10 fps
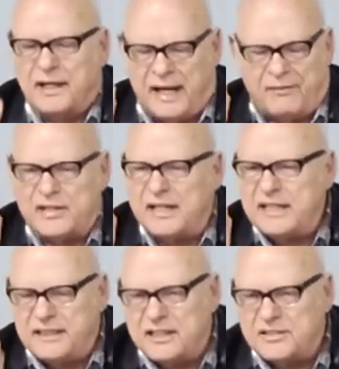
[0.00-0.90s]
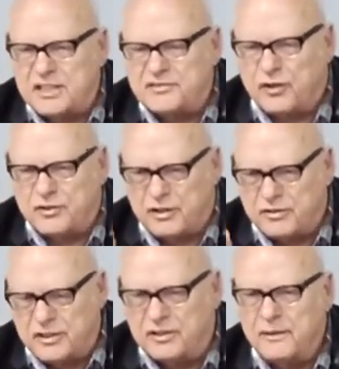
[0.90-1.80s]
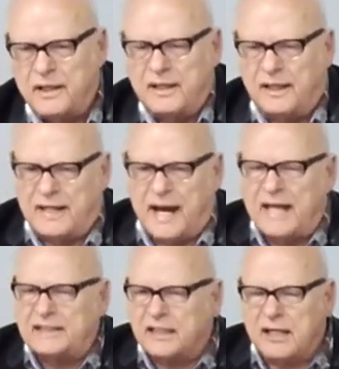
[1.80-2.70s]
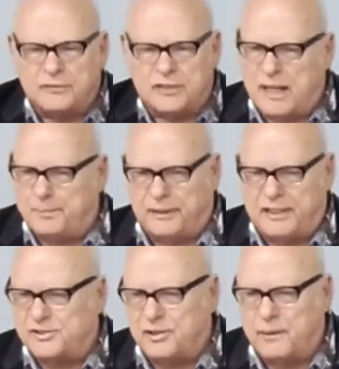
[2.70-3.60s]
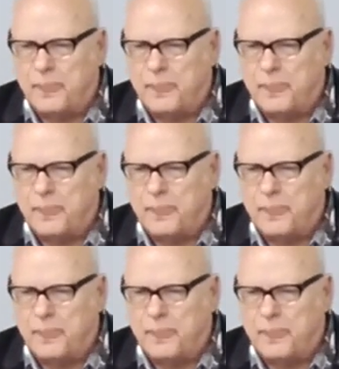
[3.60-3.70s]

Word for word: Everything He does is for their good. And I had to come to that place, Lord.